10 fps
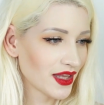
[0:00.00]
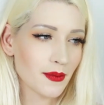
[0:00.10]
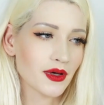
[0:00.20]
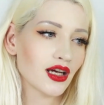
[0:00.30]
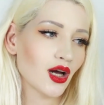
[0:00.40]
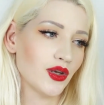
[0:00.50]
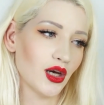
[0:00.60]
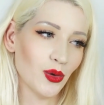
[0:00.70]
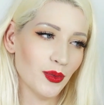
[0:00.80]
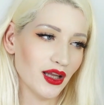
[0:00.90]
I'm gonna go with
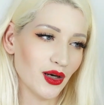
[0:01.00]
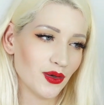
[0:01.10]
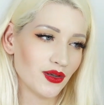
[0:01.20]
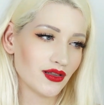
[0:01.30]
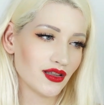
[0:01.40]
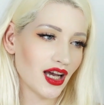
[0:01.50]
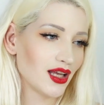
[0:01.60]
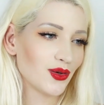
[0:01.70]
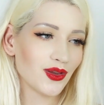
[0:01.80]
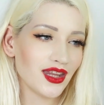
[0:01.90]
Home Alone. I
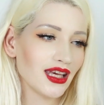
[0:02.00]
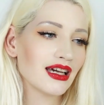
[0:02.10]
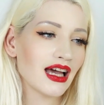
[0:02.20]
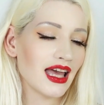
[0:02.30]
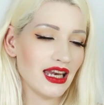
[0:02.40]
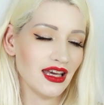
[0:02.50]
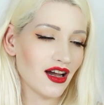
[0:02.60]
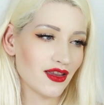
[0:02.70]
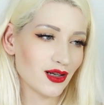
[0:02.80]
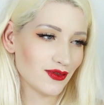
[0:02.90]
don't think any
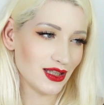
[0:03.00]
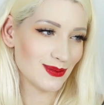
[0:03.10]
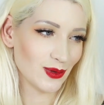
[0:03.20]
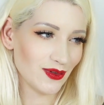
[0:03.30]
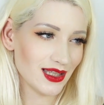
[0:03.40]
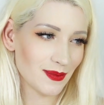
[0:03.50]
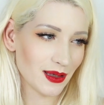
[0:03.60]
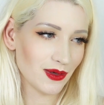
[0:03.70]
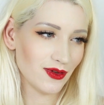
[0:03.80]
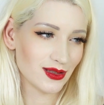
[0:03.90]
other of these movies
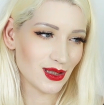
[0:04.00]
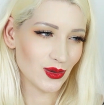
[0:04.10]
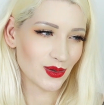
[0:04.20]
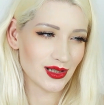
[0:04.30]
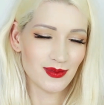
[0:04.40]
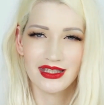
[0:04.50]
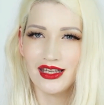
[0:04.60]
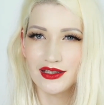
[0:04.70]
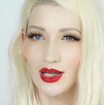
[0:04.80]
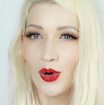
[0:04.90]
me feel so Christmassy
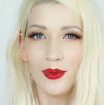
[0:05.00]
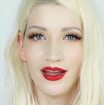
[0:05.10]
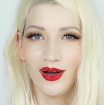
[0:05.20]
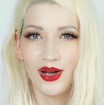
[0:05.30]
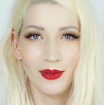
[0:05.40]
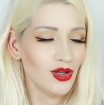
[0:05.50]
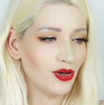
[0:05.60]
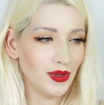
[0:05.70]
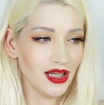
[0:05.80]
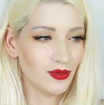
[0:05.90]
as Home Alone. I'm
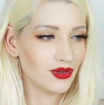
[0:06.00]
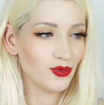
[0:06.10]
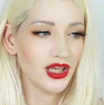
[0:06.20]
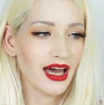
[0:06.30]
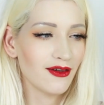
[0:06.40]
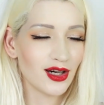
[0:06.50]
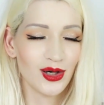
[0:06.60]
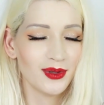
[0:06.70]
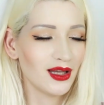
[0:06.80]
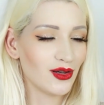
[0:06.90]
European. We have
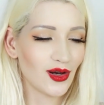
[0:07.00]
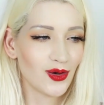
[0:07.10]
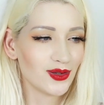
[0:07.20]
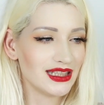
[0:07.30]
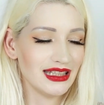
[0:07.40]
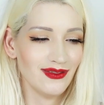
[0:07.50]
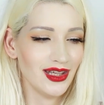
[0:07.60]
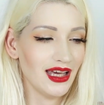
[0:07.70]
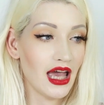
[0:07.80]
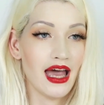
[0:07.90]
Home Alone on
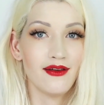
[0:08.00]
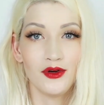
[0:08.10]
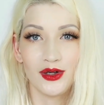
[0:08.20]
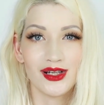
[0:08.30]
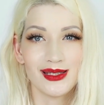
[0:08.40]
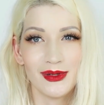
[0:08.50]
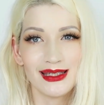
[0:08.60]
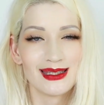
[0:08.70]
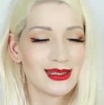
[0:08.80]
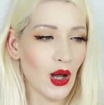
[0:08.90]
TV every
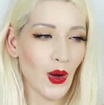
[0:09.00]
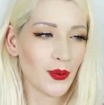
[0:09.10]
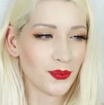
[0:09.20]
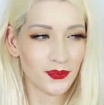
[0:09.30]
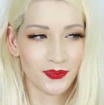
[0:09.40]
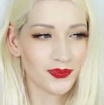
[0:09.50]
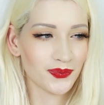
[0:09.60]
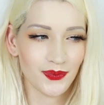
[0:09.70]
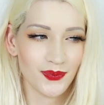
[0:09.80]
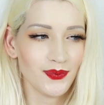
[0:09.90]
Christmas, so
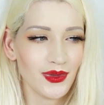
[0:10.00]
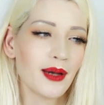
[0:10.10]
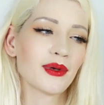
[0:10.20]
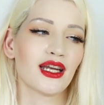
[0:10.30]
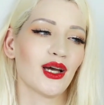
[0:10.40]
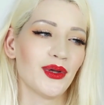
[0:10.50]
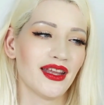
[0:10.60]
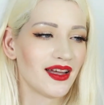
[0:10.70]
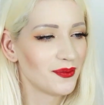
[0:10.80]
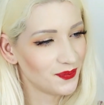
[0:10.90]
I'm gonna go with
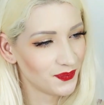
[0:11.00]
that.